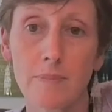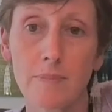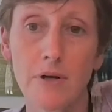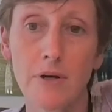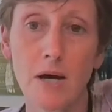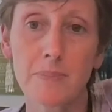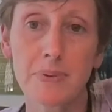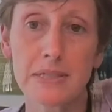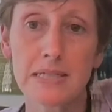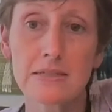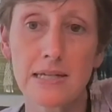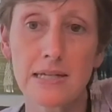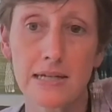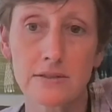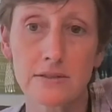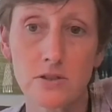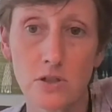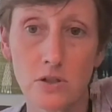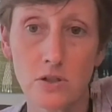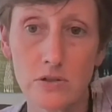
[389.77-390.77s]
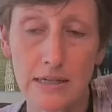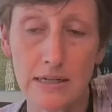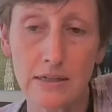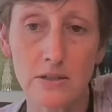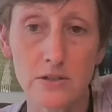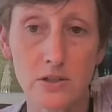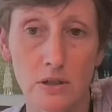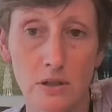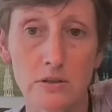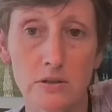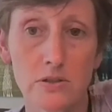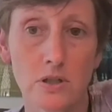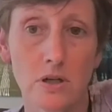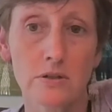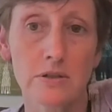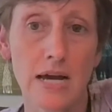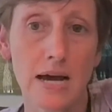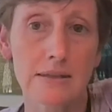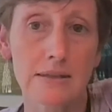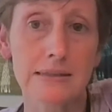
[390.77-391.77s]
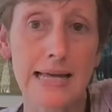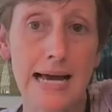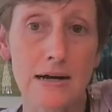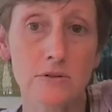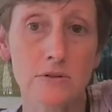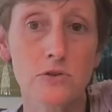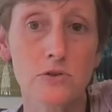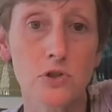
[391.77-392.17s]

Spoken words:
Company dancers and adults are not allowed